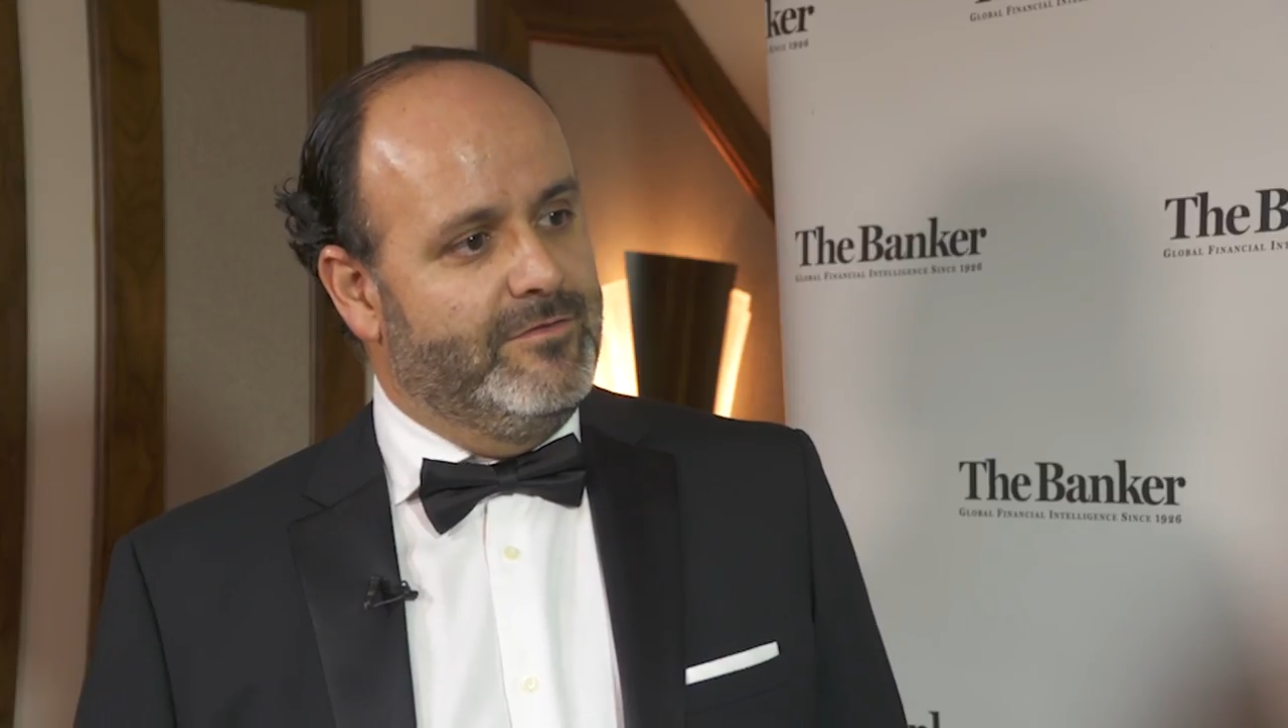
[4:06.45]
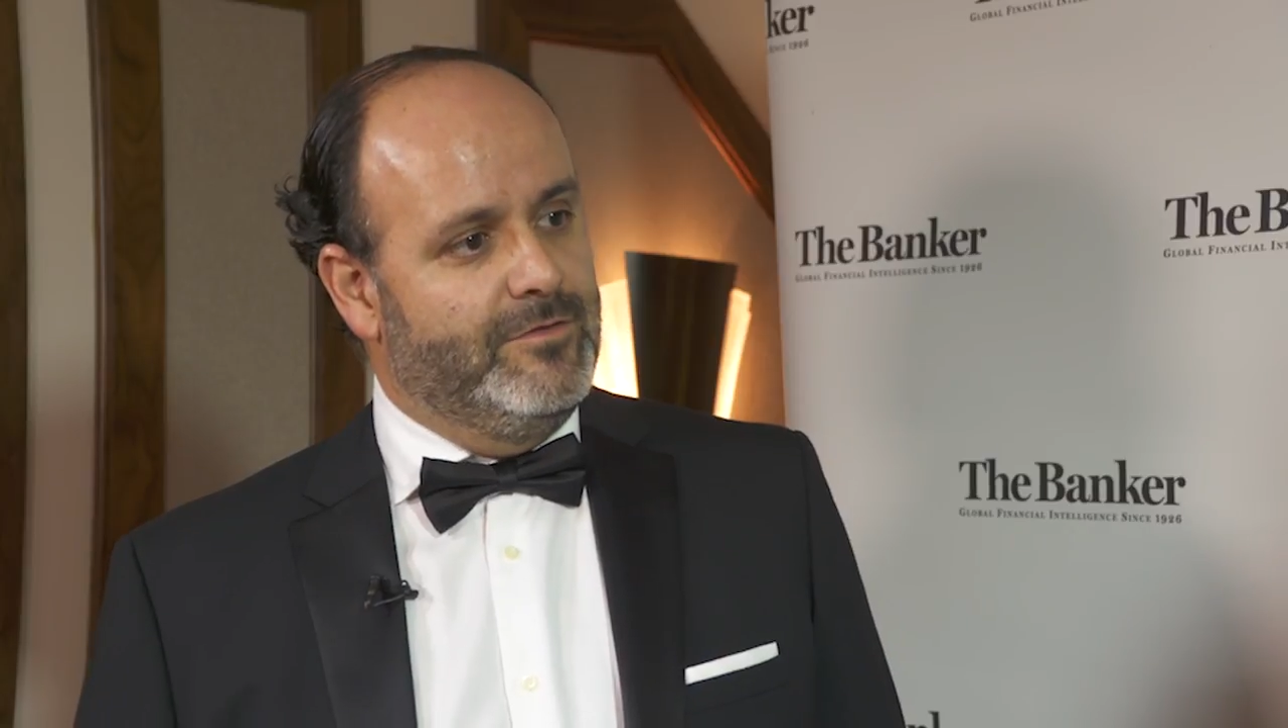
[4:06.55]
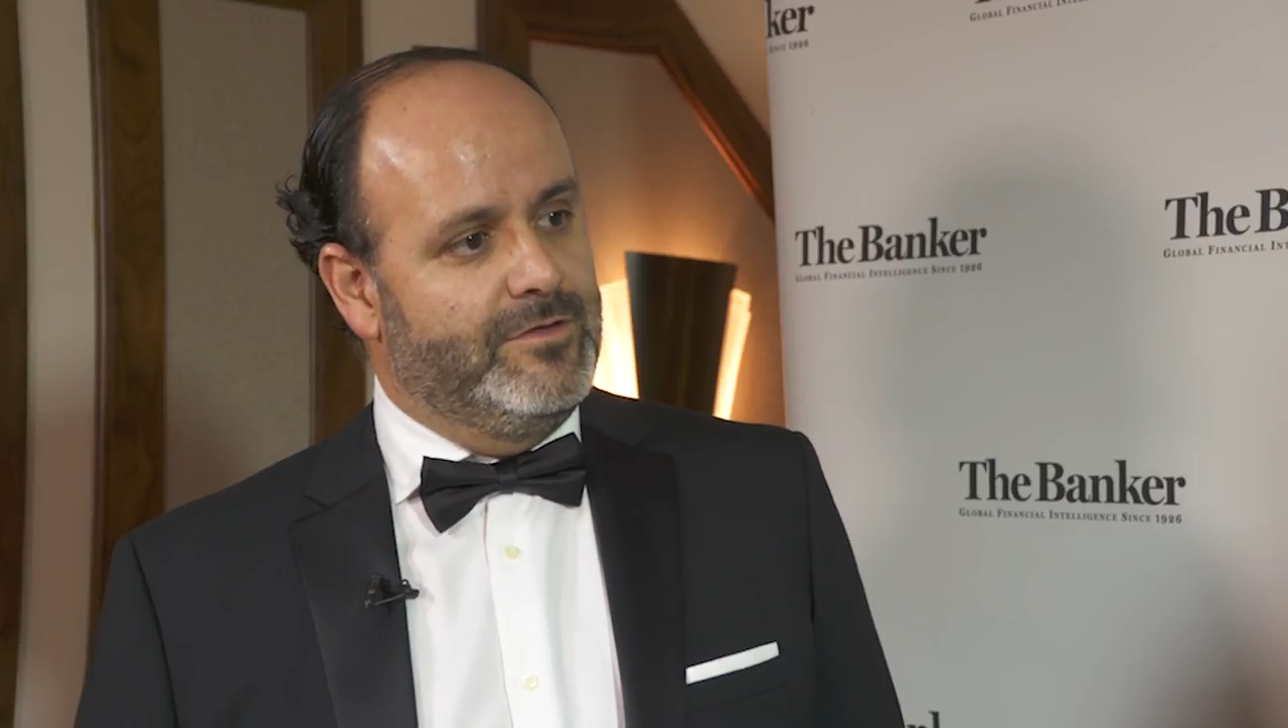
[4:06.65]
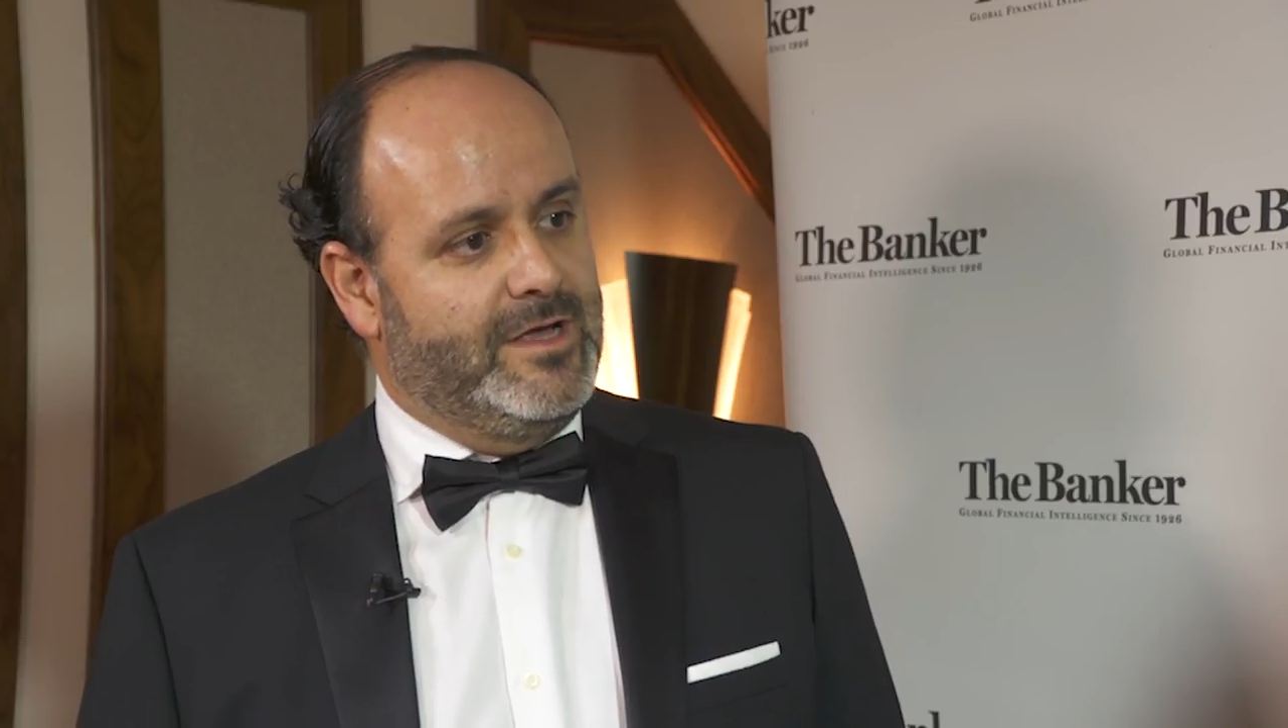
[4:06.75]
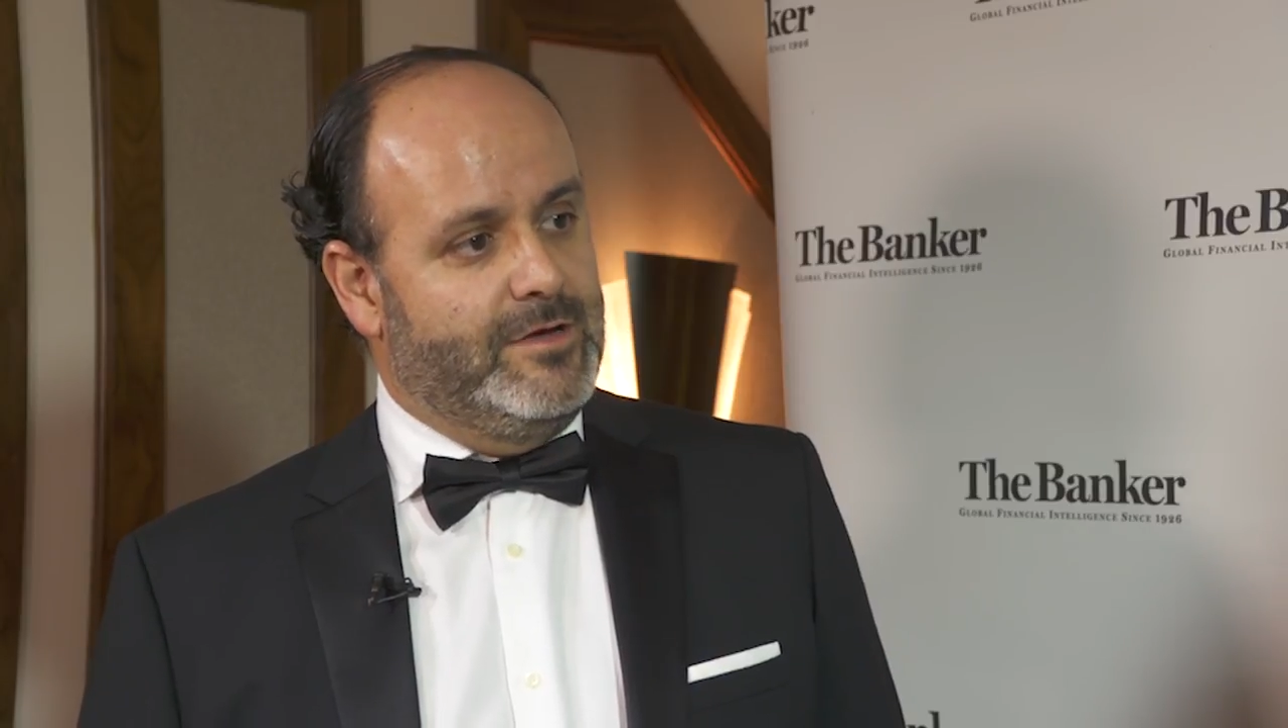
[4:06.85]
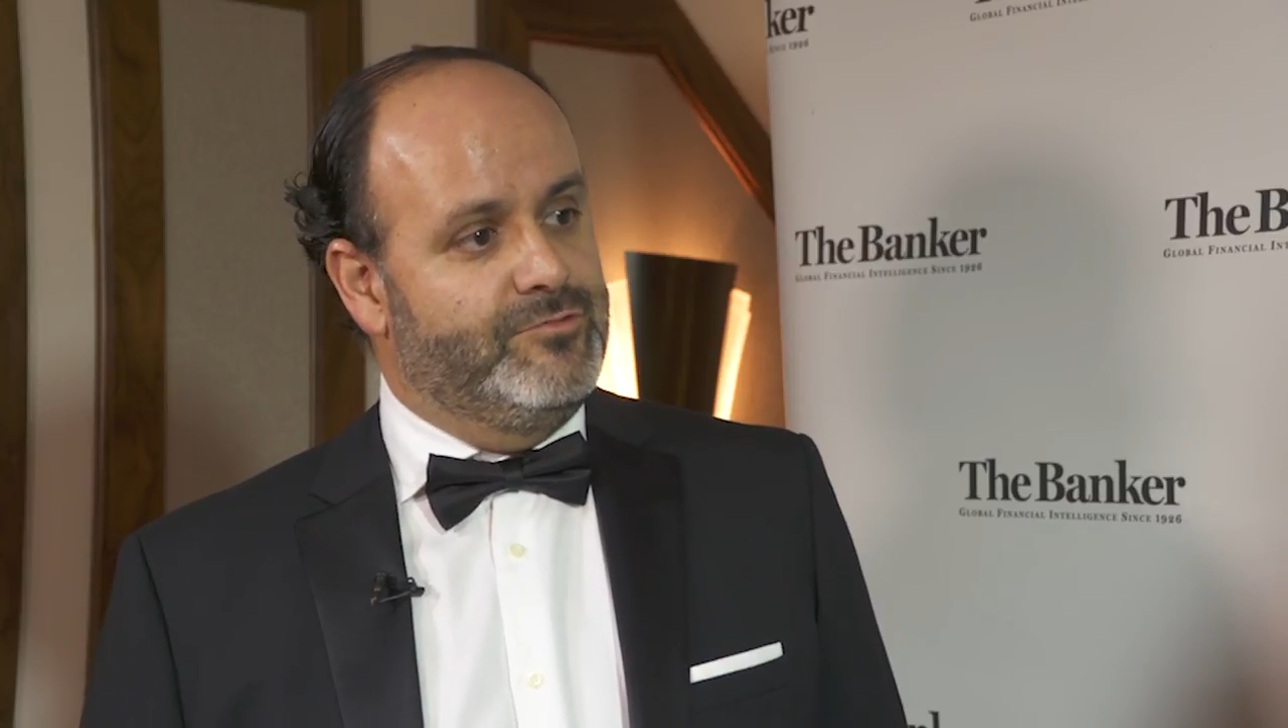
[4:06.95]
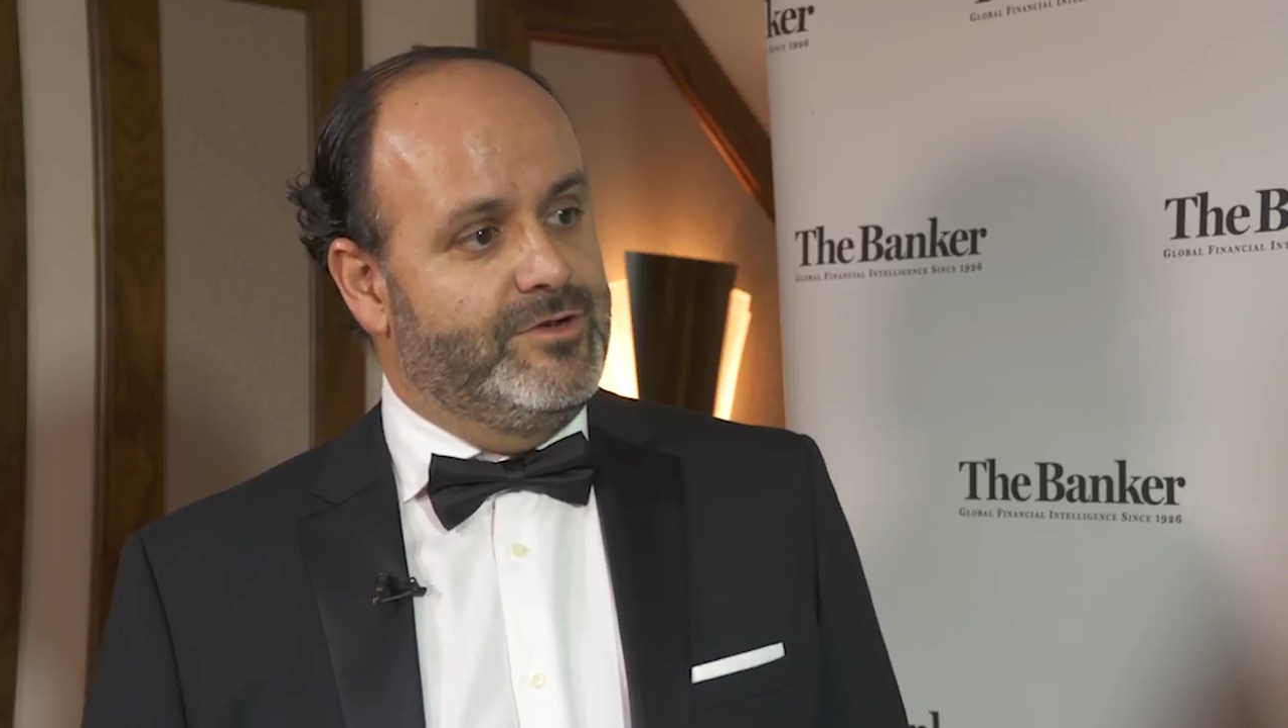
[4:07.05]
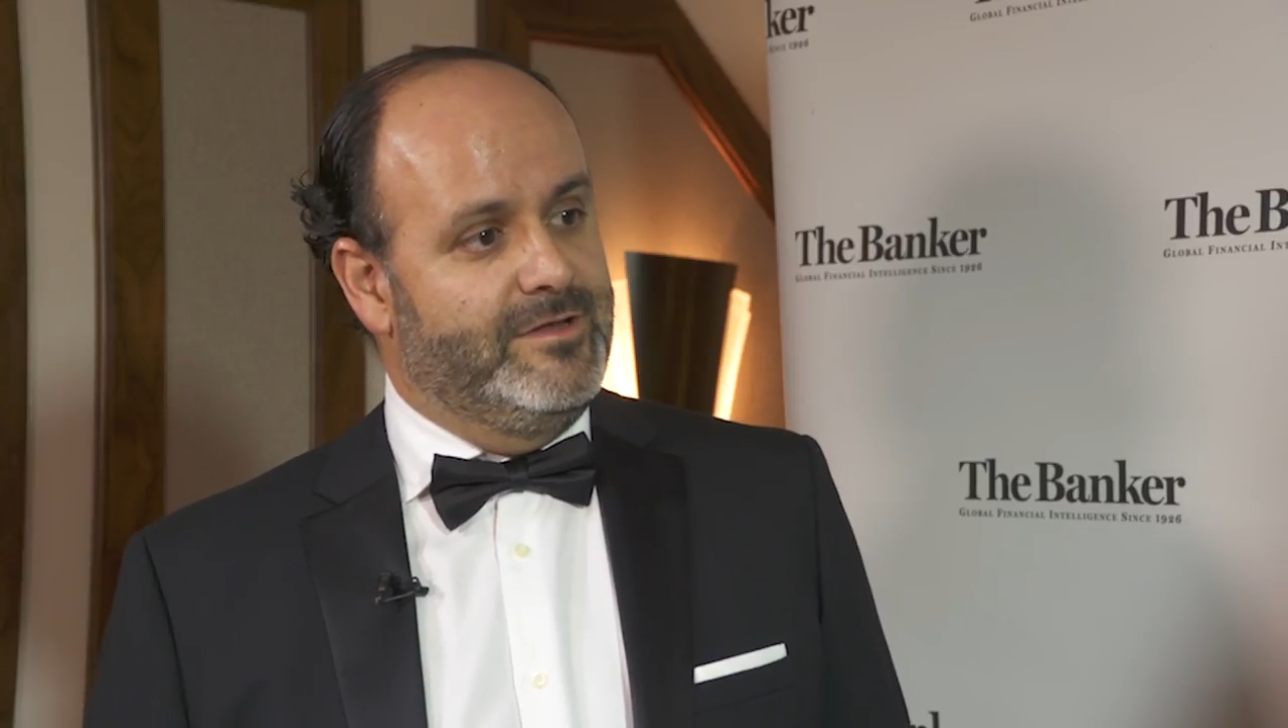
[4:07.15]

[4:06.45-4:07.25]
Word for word: for the country